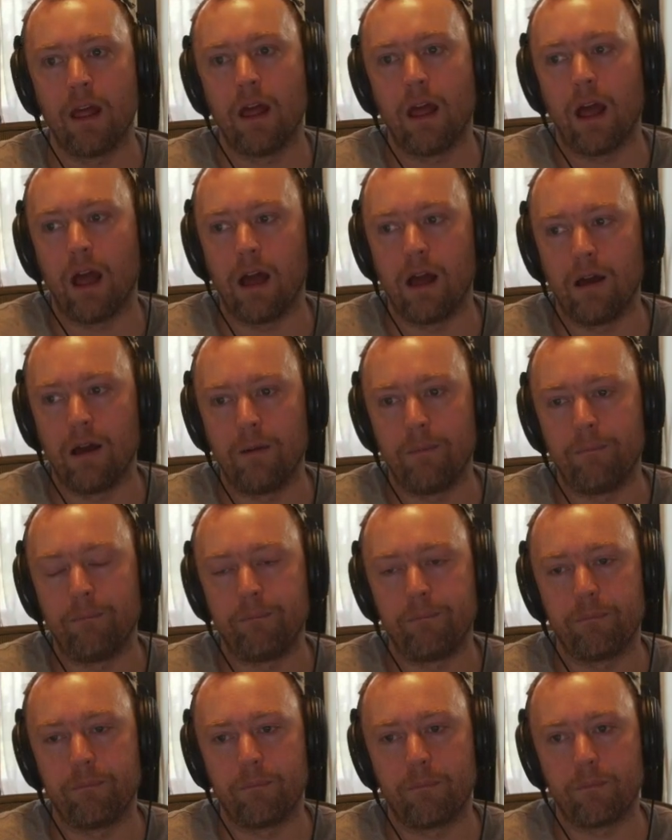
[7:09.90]

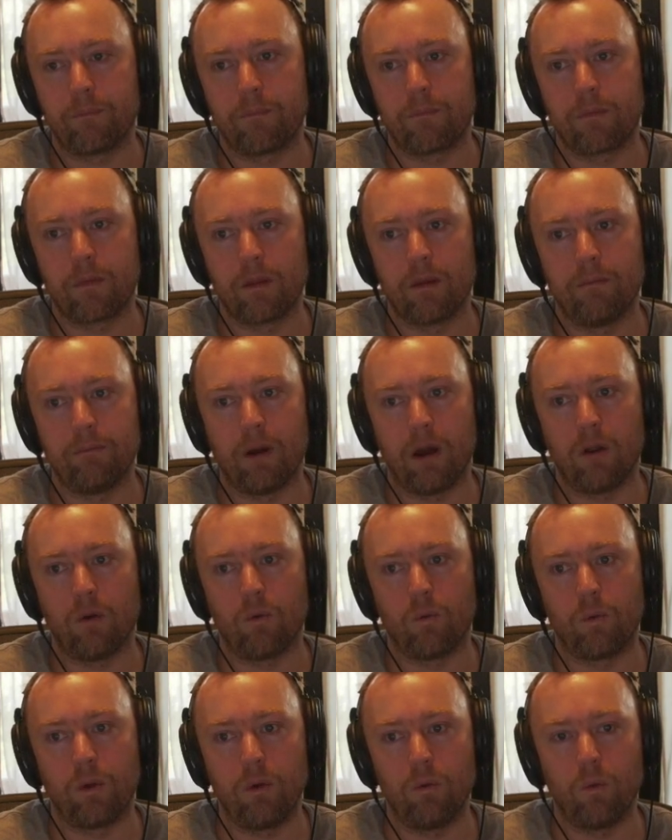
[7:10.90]

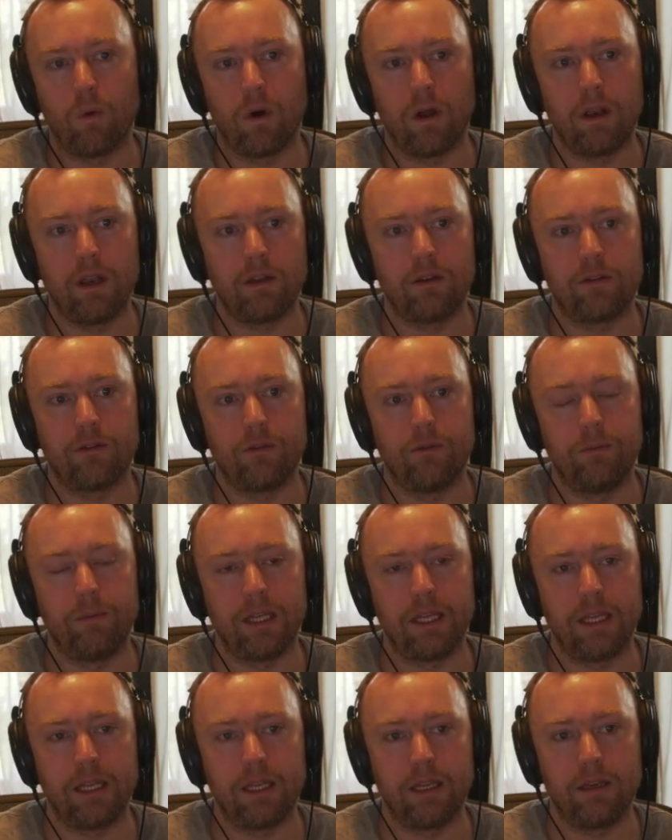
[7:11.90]
But we want it to
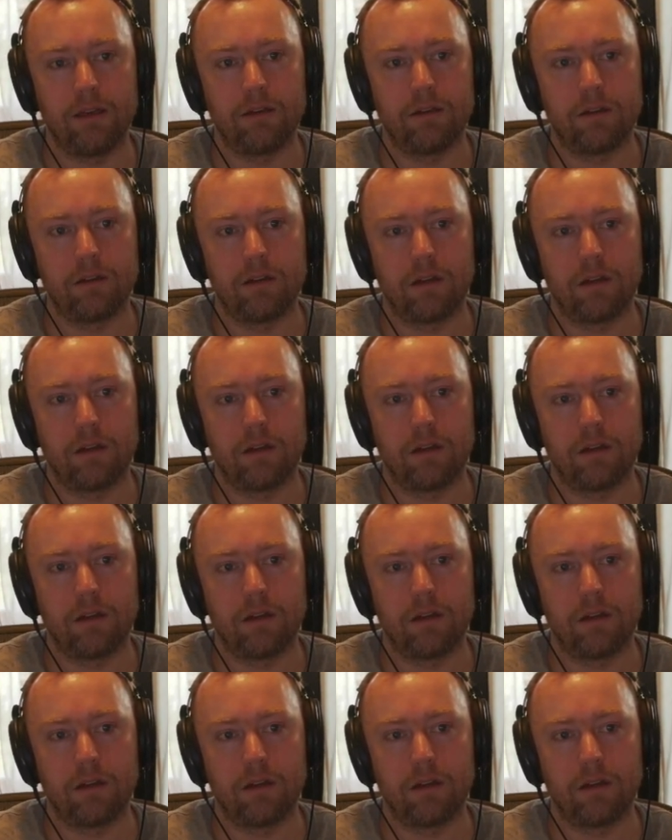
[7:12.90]
be